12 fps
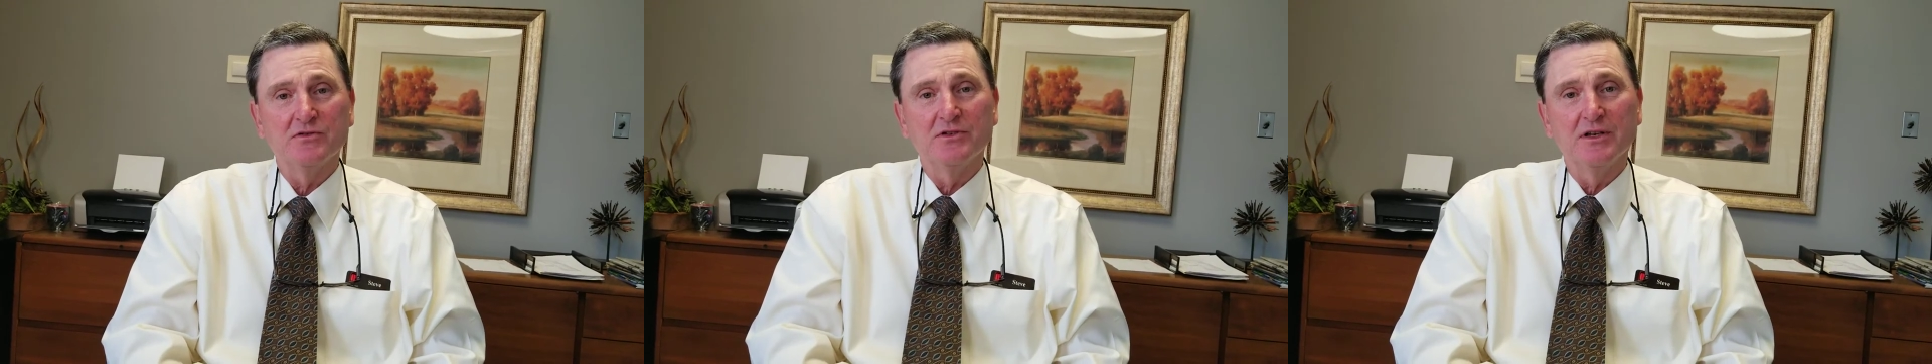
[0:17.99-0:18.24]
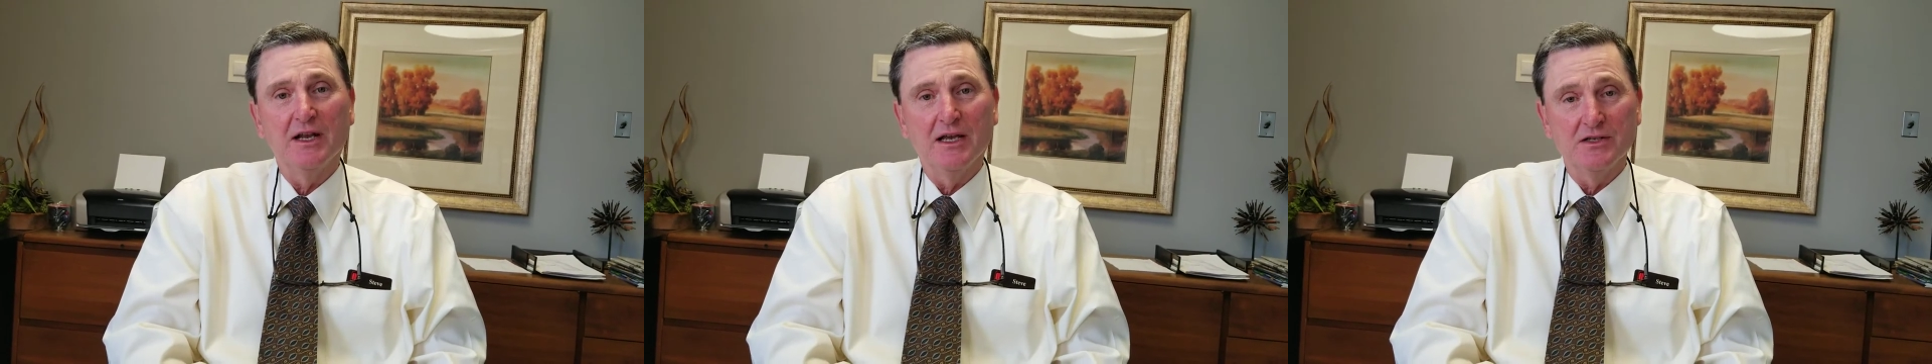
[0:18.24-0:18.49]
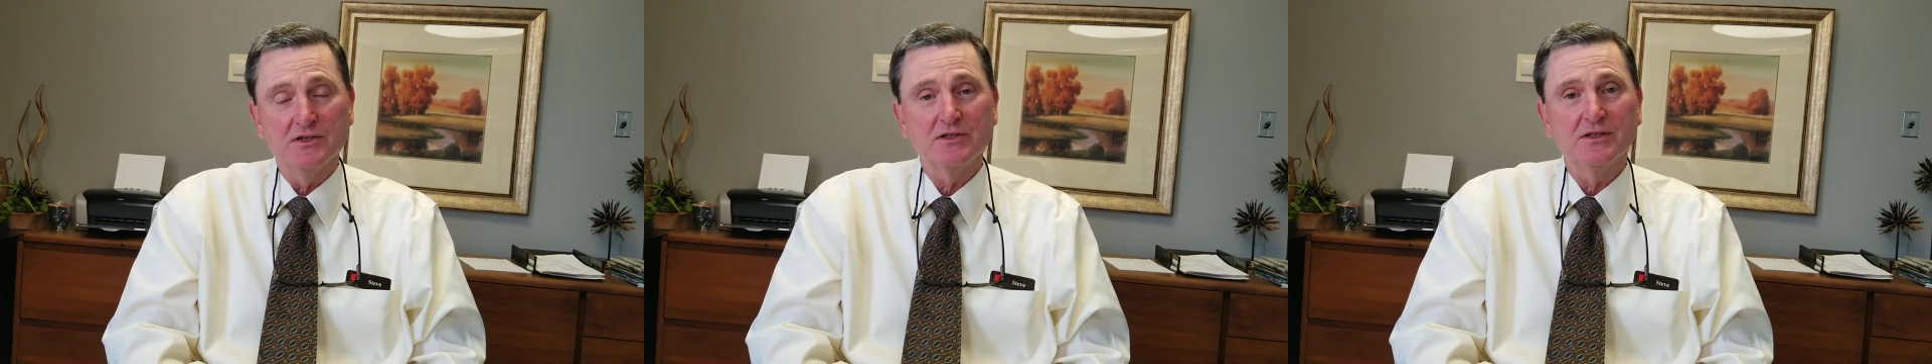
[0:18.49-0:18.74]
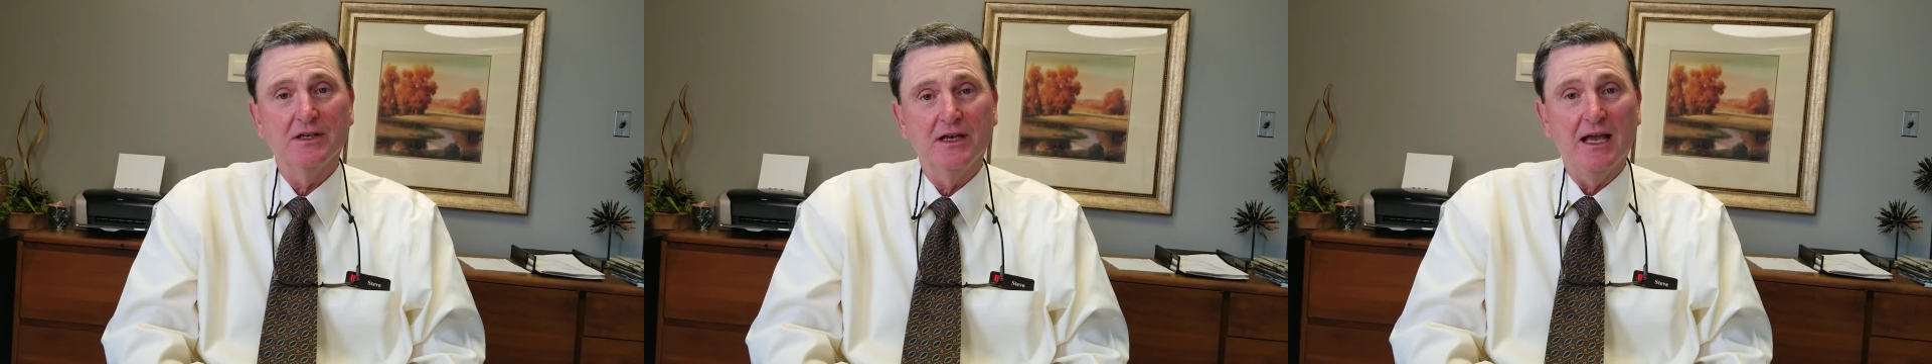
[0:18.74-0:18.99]
tonight's
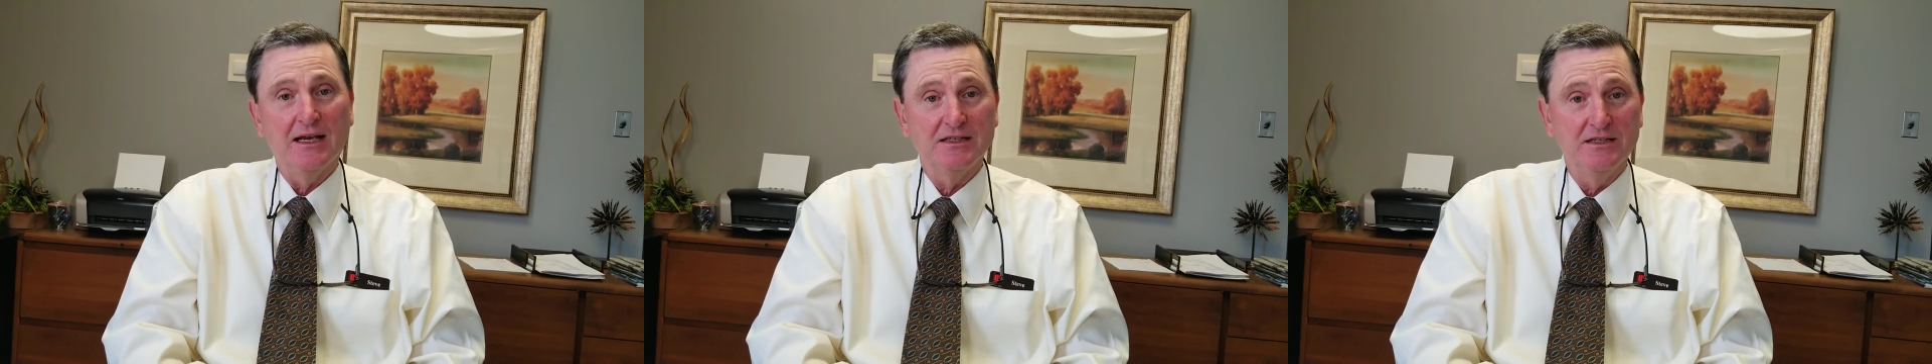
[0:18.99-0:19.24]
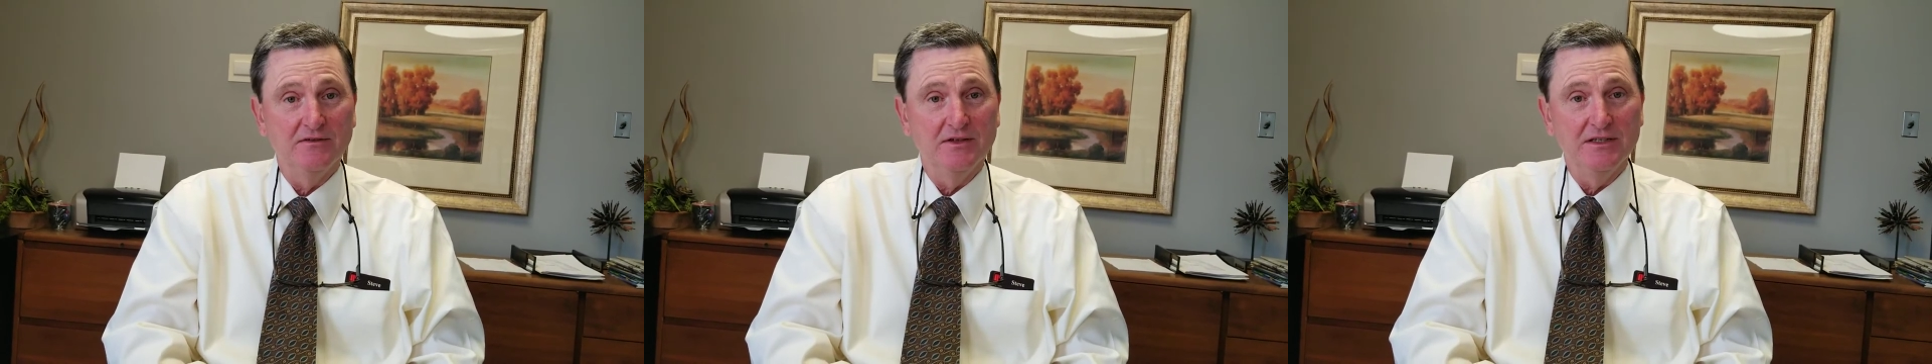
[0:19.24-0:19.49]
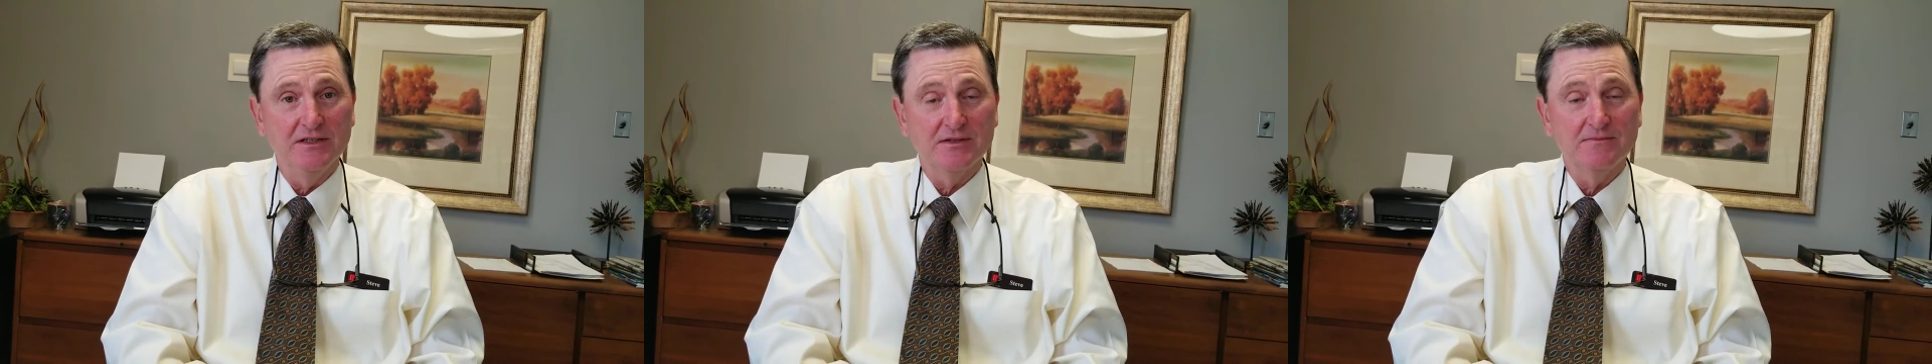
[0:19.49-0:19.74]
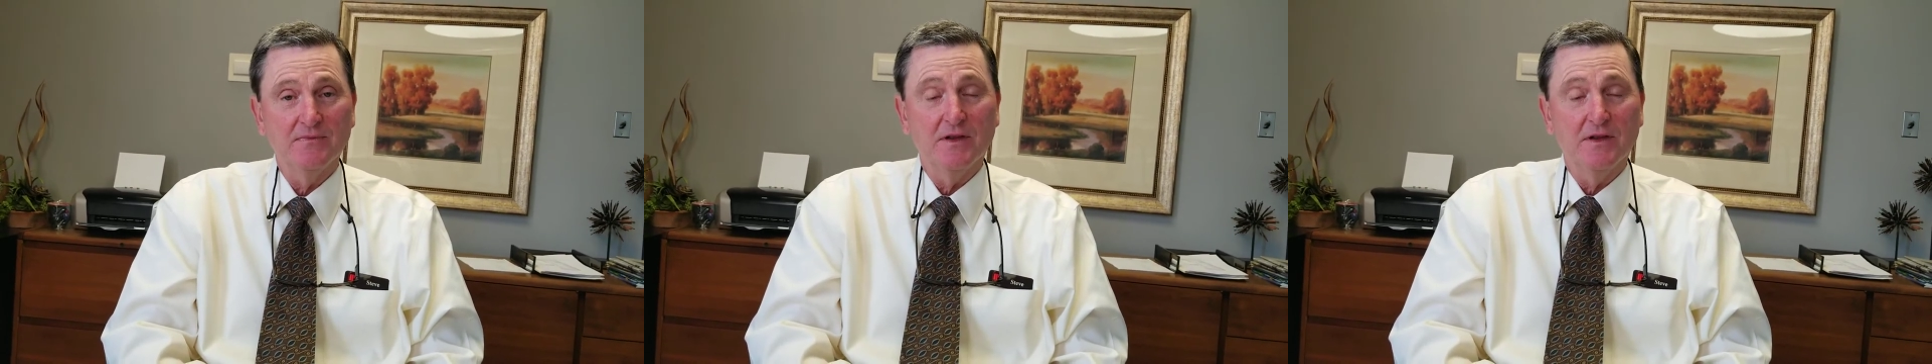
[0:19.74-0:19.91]
uh, activities,